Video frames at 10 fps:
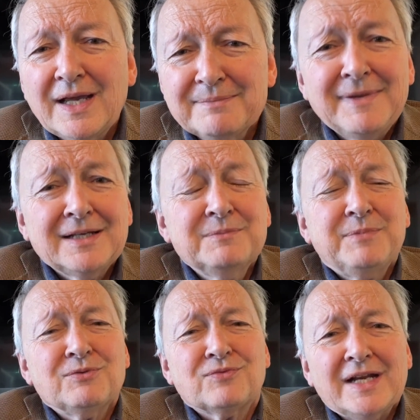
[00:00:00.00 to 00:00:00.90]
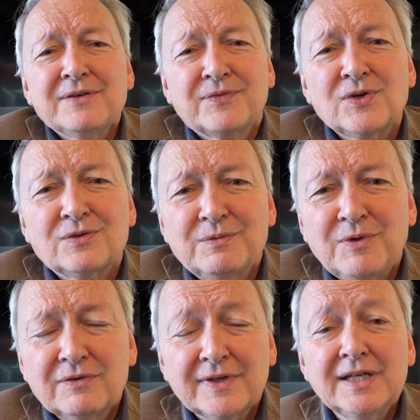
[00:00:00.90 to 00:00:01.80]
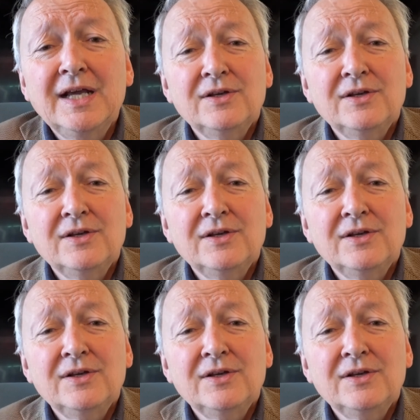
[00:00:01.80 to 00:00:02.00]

It mightn't be ready for you to move in.